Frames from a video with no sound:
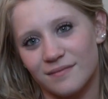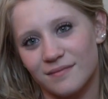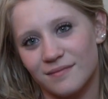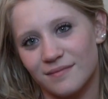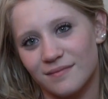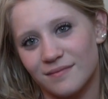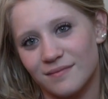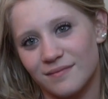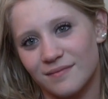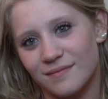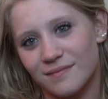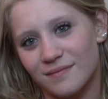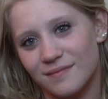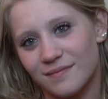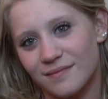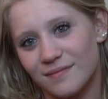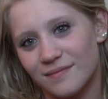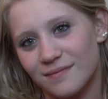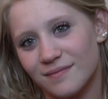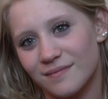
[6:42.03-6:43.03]

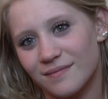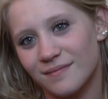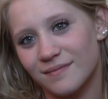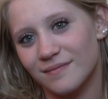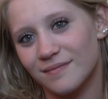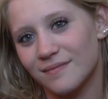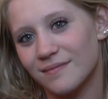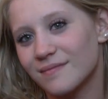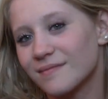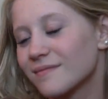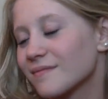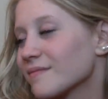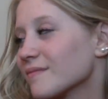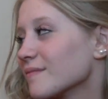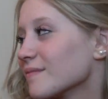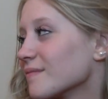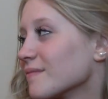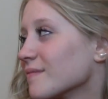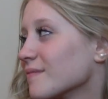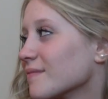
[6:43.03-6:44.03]

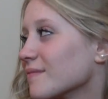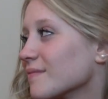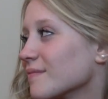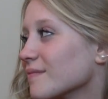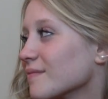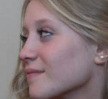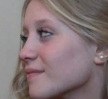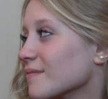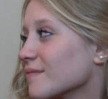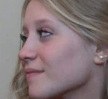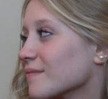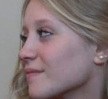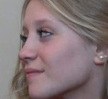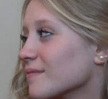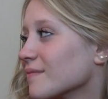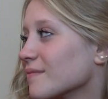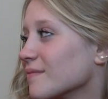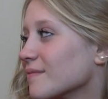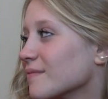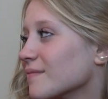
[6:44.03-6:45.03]

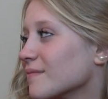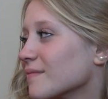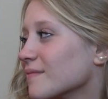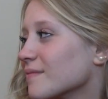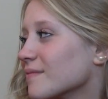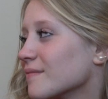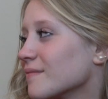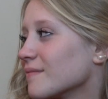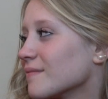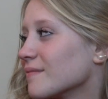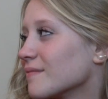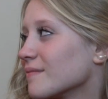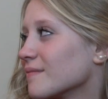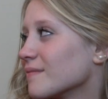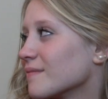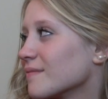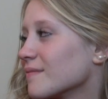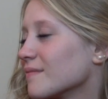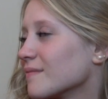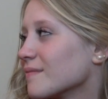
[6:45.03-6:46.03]

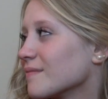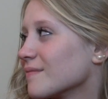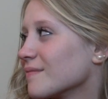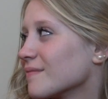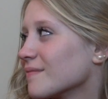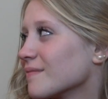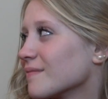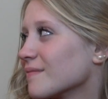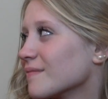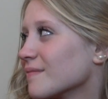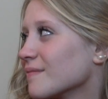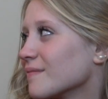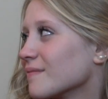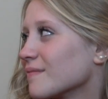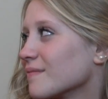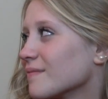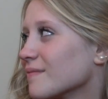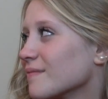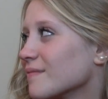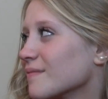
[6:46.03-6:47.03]

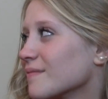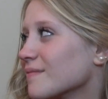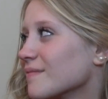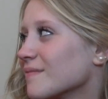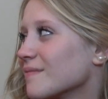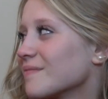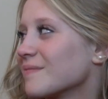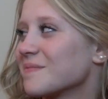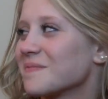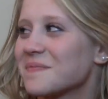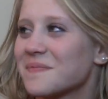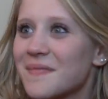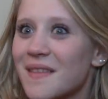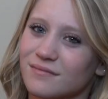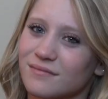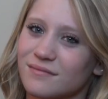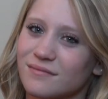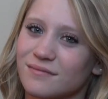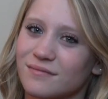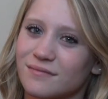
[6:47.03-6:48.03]

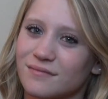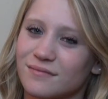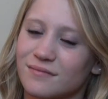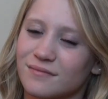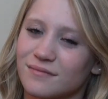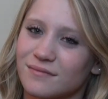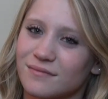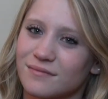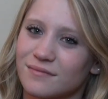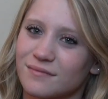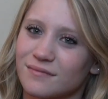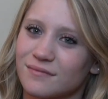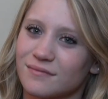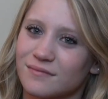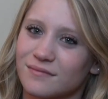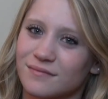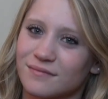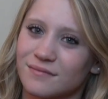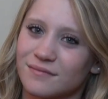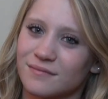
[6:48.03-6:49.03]

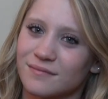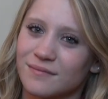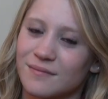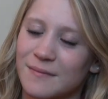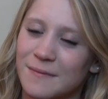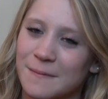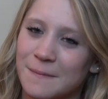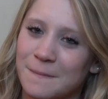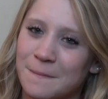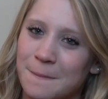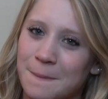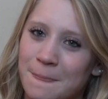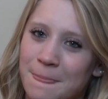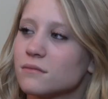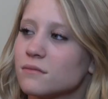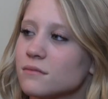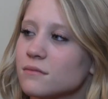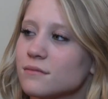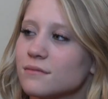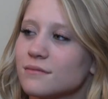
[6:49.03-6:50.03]
(not speaking)